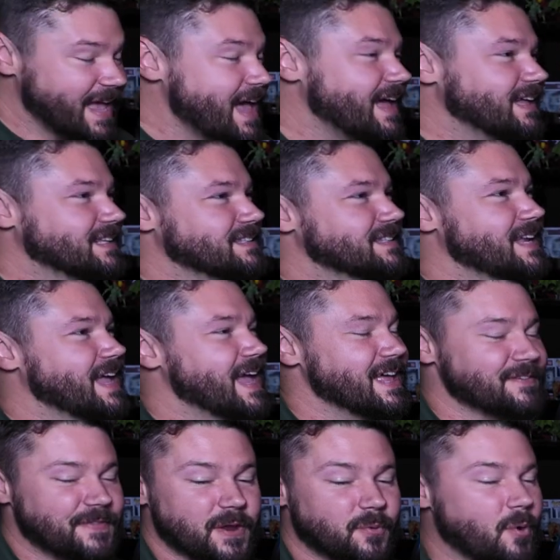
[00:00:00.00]
Yeah.
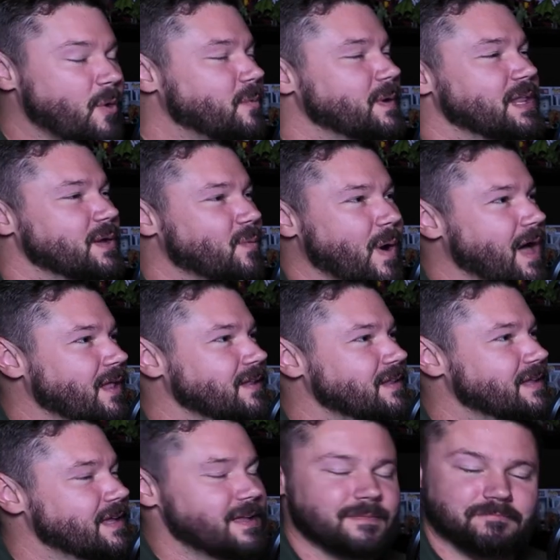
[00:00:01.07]
And if they roll really
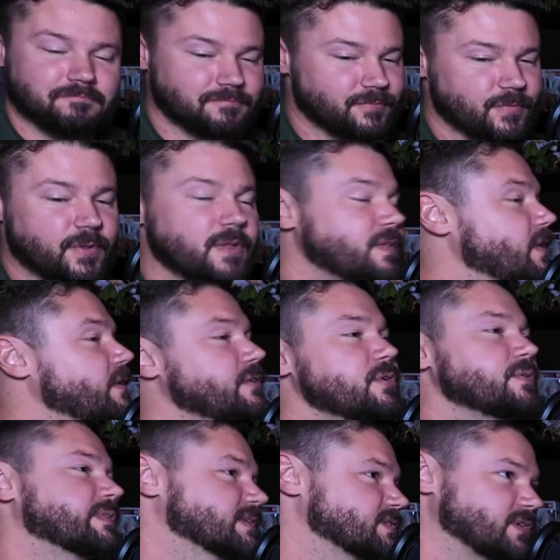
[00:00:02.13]
well, they'll
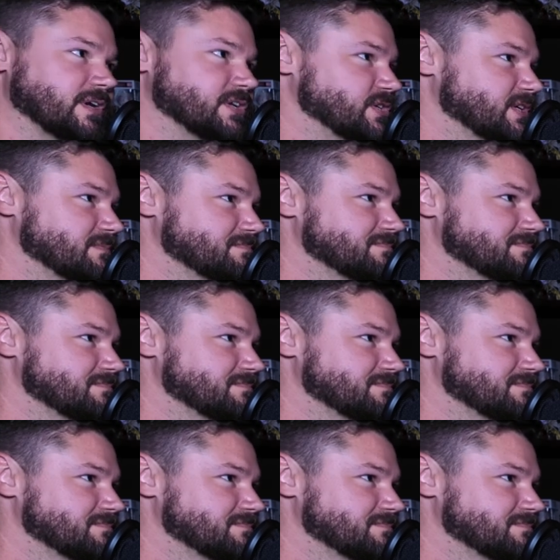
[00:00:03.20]
nuke this creature.